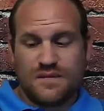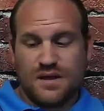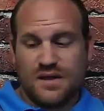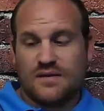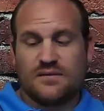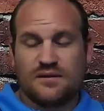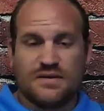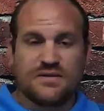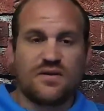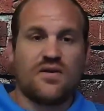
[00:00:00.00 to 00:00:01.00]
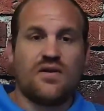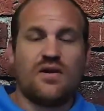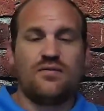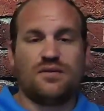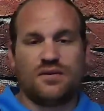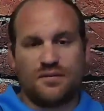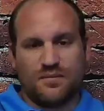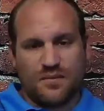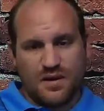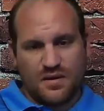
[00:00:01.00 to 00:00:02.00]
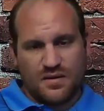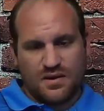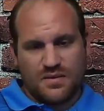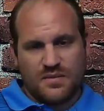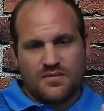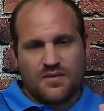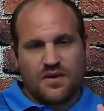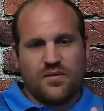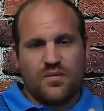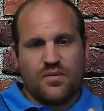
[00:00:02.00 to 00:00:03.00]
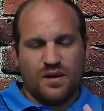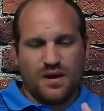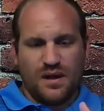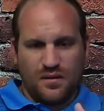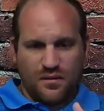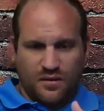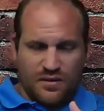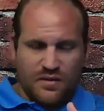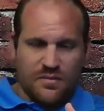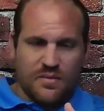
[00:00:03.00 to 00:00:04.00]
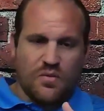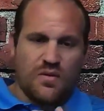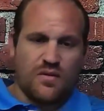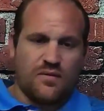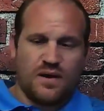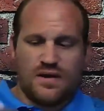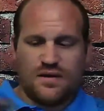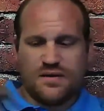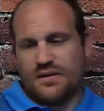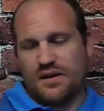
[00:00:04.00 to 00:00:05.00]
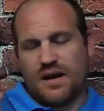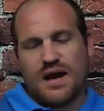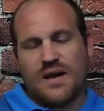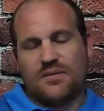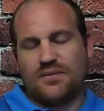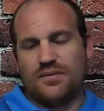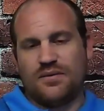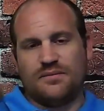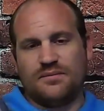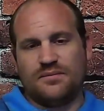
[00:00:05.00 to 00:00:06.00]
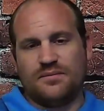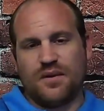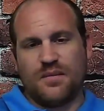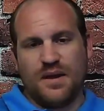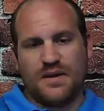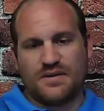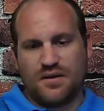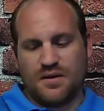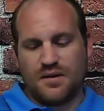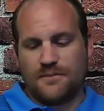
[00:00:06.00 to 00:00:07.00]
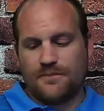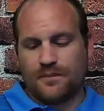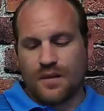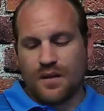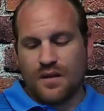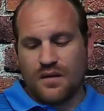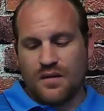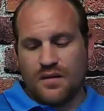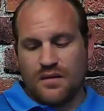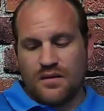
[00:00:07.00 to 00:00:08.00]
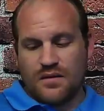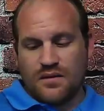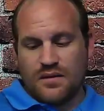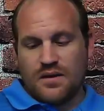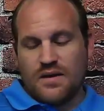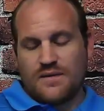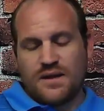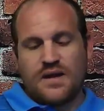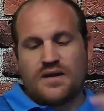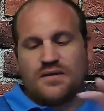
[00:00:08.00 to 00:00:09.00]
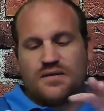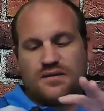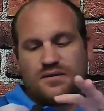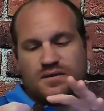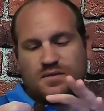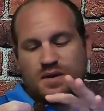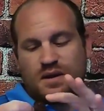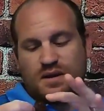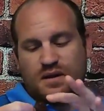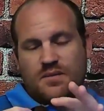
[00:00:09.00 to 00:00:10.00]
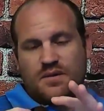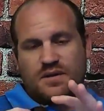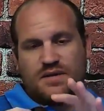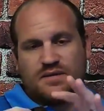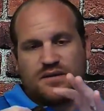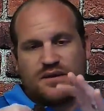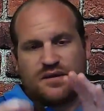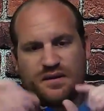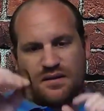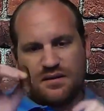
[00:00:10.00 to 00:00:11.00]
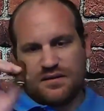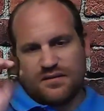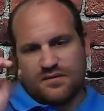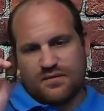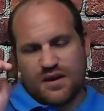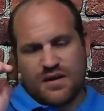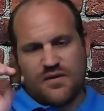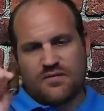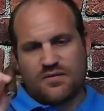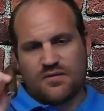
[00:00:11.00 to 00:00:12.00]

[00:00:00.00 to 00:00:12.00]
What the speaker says: didn't. It started off with regular Cuban flavor, went down to a little bit more refined to absolutely amazing right here. If they got to make a nub that tasted like this right here from